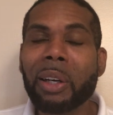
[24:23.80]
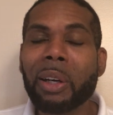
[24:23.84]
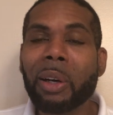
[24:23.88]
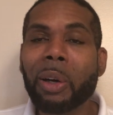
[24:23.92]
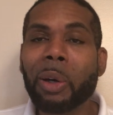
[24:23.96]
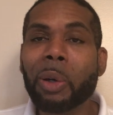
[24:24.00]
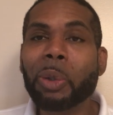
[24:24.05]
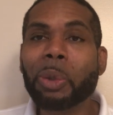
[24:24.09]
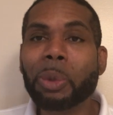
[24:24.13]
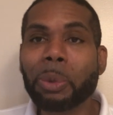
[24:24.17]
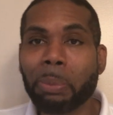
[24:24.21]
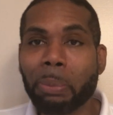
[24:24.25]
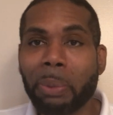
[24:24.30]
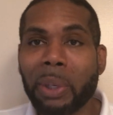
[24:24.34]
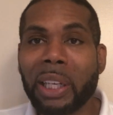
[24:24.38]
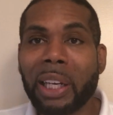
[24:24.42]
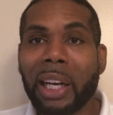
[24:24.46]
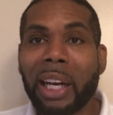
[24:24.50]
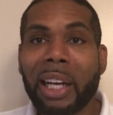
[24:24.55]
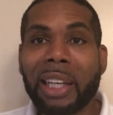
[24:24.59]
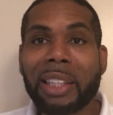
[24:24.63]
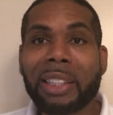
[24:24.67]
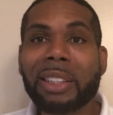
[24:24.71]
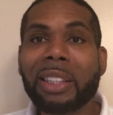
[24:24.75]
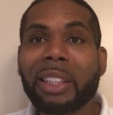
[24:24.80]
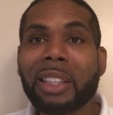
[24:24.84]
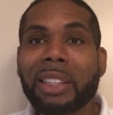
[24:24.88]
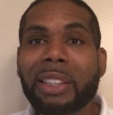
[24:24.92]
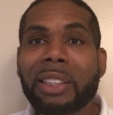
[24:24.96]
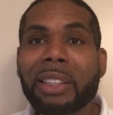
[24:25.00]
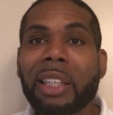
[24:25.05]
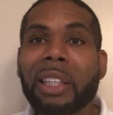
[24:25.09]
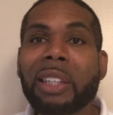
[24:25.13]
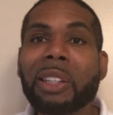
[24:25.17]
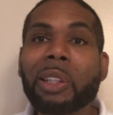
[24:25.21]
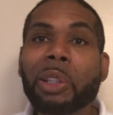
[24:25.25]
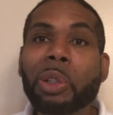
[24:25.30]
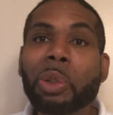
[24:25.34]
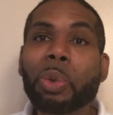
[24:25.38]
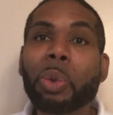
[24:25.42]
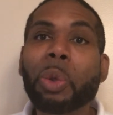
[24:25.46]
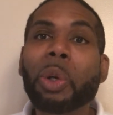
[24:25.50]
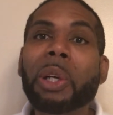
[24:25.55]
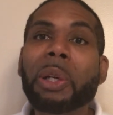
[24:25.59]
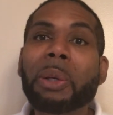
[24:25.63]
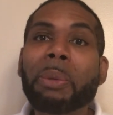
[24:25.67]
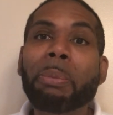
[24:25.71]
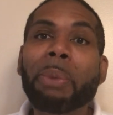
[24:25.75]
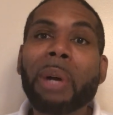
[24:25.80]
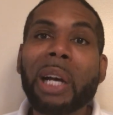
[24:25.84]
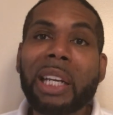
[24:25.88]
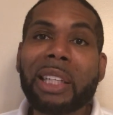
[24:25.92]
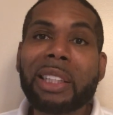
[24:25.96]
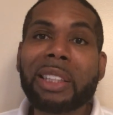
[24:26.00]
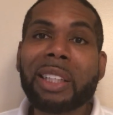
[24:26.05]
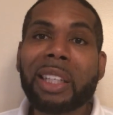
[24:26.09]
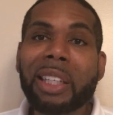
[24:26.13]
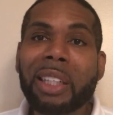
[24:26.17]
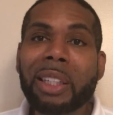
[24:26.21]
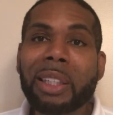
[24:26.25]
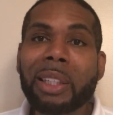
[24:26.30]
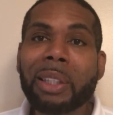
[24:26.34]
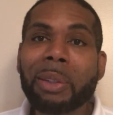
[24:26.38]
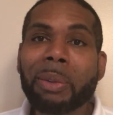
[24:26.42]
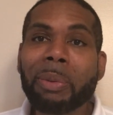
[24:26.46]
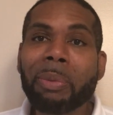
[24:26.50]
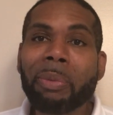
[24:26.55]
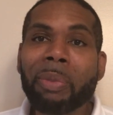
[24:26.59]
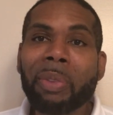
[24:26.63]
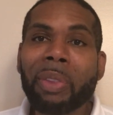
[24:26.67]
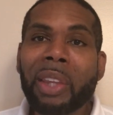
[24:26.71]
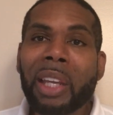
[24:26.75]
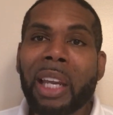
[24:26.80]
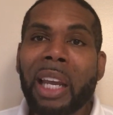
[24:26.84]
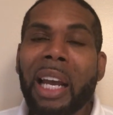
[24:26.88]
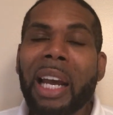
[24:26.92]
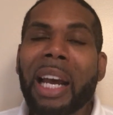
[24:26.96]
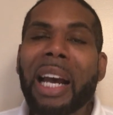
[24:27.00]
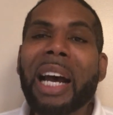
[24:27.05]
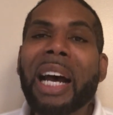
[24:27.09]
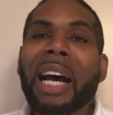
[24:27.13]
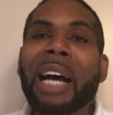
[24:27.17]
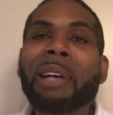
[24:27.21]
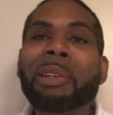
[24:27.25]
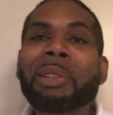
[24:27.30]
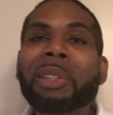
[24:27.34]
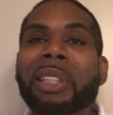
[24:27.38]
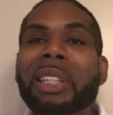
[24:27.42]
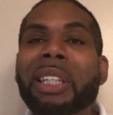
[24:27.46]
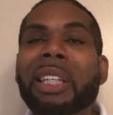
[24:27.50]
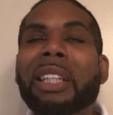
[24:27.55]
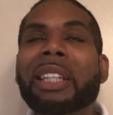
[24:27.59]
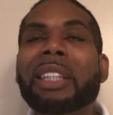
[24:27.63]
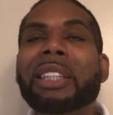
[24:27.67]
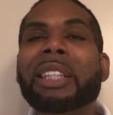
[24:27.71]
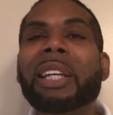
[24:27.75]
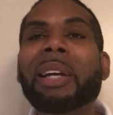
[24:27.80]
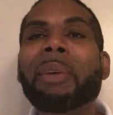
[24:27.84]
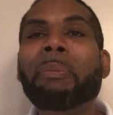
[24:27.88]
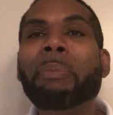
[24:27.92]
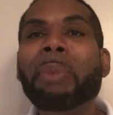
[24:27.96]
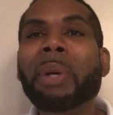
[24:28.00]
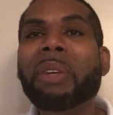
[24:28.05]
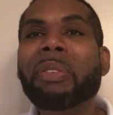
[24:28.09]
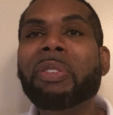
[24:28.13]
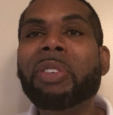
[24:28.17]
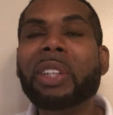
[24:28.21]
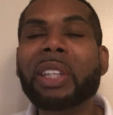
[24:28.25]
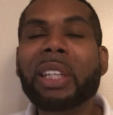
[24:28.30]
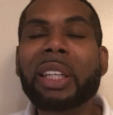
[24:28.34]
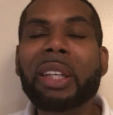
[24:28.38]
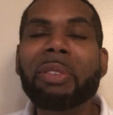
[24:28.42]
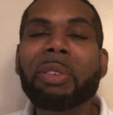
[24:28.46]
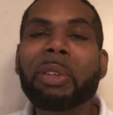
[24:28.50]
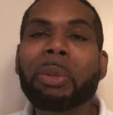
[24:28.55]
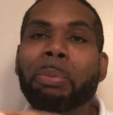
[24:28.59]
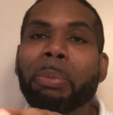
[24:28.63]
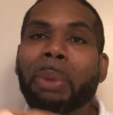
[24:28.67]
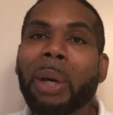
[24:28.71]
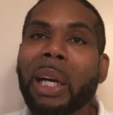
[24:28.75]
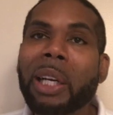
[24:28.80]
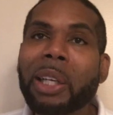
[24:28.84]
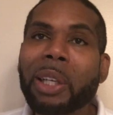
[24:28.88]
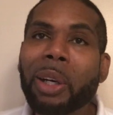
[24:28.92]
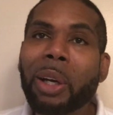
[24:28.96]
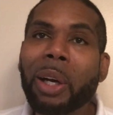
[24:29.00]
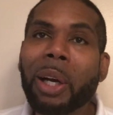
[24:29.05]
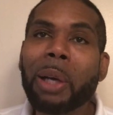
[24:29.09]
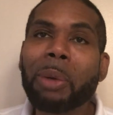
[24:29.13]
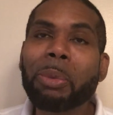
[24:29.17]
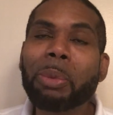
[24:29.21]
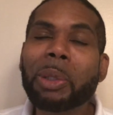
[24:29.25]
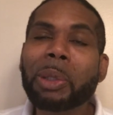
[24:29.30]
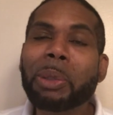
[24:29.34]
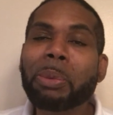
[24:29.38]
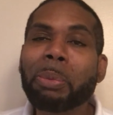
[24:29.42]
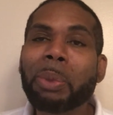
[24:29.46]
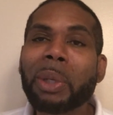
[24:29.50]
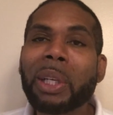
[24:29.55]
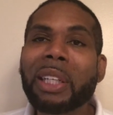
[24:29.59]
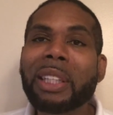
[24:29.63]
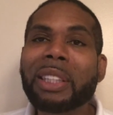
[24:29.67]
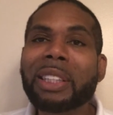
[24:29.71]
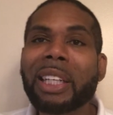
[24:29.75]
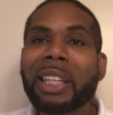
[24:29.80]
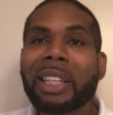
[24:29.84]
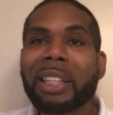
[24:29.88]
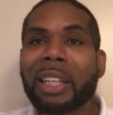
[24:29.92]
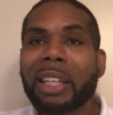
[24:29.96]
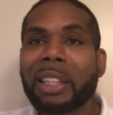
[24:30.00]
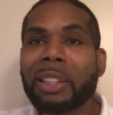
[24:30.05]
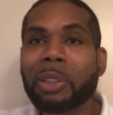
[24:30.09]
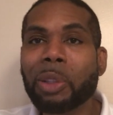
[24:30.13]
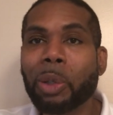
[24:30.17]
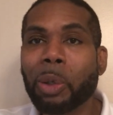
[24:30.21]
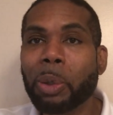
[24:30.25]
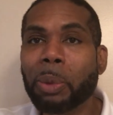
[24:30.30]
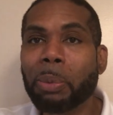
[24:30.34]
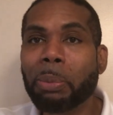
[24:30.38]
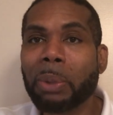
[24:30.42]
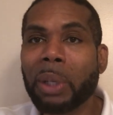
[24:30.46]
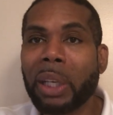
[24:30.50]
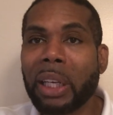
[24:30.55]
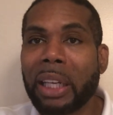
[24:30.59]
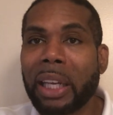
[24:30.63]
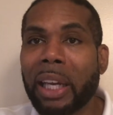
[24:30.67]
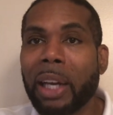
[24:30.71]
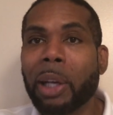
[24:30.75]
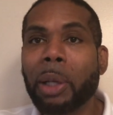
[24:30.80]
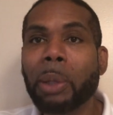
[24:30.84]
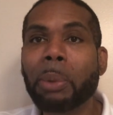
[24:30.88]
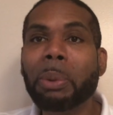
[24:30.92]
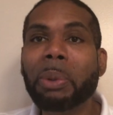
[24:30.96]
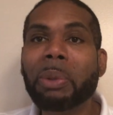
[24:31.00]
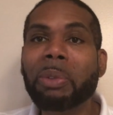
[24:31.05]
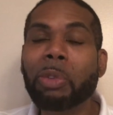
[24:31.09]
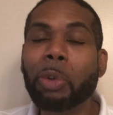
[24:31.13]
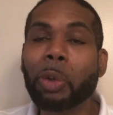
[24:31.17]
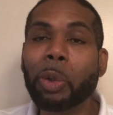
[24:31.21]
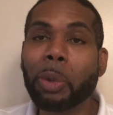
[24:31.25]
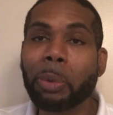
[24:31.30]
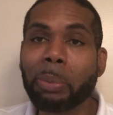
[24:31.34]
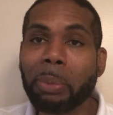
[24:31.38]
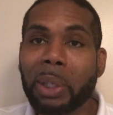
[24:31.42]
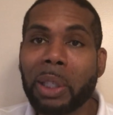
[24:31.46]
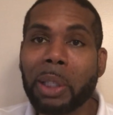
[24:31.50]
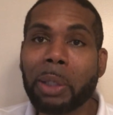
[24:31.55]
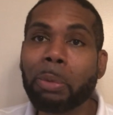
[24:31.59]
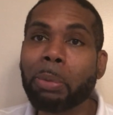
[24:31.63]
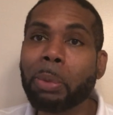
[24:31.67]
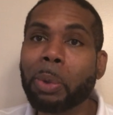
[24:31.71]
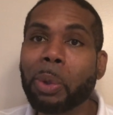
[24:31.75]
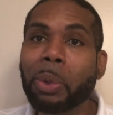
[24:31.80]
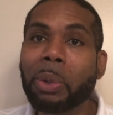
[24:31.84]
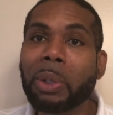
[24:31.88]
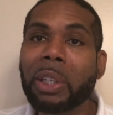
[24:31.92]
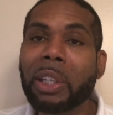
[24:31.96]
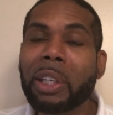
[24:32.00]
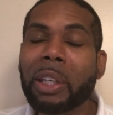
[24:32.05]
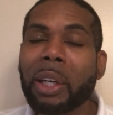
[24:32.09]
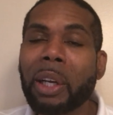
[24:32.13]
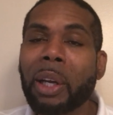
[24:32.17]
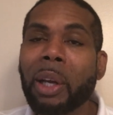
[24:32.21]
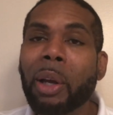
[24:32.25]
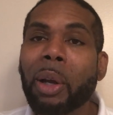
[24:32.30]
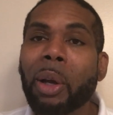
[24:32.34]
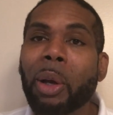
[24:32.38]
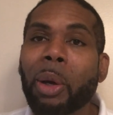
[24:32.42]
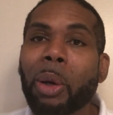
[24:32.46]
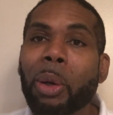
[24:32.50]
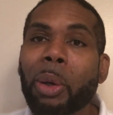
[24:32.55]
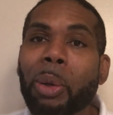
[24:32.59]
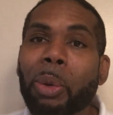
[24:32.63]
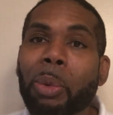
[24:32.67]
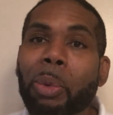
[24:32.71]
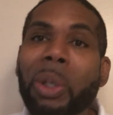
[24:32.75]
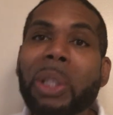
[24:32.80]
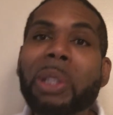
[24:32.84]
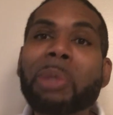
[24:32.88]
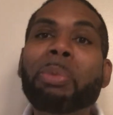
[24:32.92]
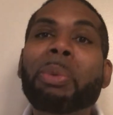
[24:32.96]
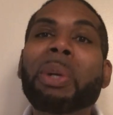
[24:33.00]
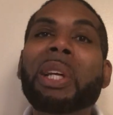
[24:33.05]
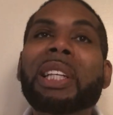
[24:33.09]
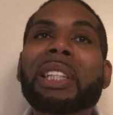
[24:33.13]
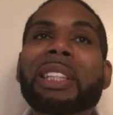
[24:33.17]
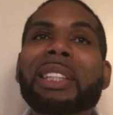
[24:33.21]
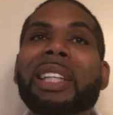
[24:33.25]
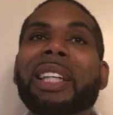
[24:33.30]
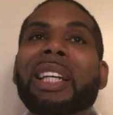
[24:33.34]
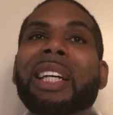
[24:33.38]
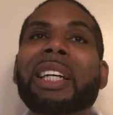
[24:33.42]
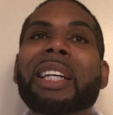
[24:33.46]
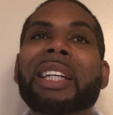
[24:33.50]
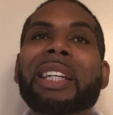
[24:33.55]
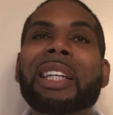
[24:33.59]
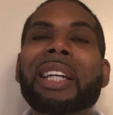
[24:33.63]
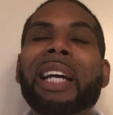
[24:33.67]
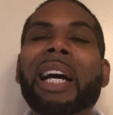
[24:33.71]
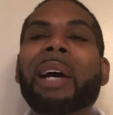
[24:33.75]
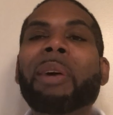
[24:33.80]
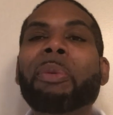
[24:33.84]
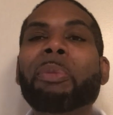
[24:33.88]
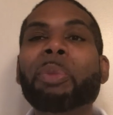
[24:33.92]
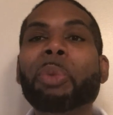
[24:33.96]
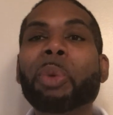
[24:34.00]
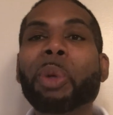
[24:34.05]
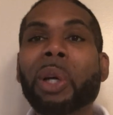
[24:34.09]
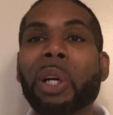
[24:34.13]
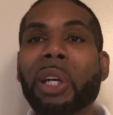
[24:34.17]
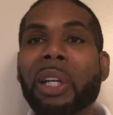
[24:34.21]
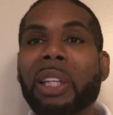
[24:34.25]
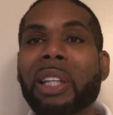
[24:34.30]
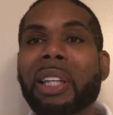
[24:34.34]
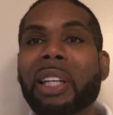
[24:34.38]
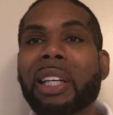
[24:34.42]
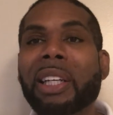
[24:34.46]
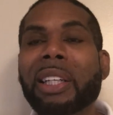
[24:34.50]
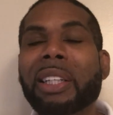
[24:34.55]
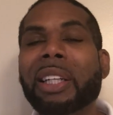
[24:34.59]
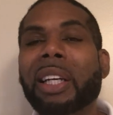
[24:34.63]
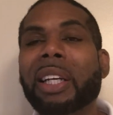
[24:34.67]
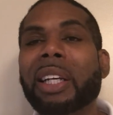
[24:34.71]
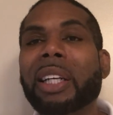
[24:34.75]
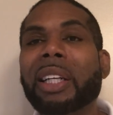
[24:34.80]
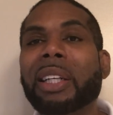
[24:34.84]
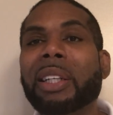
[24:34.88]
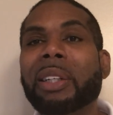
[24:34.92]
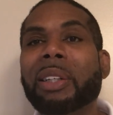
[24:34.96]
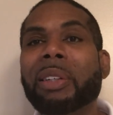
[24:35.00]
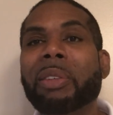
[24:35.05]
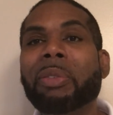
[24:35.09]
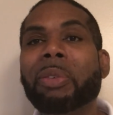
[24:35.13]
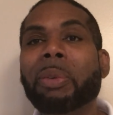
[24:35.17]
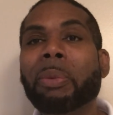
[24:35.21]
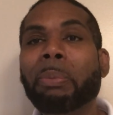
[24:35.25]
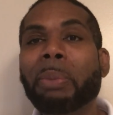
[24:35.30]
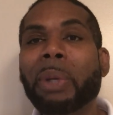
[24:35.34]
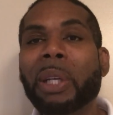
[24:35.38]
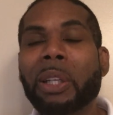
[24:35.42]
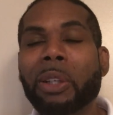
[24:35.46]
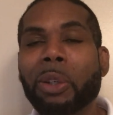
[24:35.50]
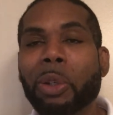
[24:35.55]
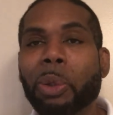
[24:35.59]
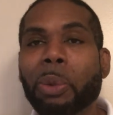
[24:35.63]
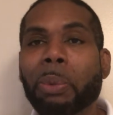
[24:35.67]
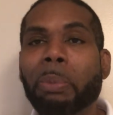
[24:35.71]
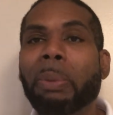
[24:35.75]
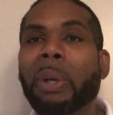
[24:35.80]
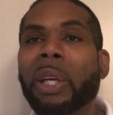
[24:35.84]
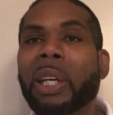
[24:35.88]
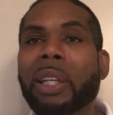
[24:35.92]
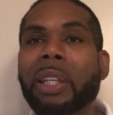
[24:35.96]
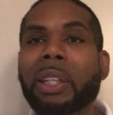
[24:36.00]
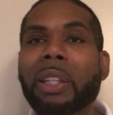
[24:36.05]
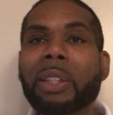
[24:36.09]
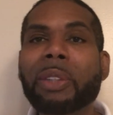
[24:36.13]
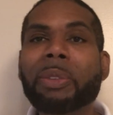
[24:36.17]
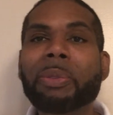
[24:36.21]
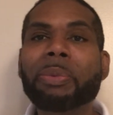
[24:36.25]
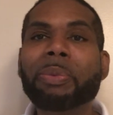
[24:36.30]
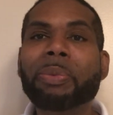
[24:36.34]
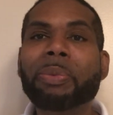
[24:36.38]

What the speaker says: holding me hostage and destroying my esteem. Our sins have been forgiven by God, which means he doesn't hold me accountable for them anymore, which means then I'm worthy to live and be a new being.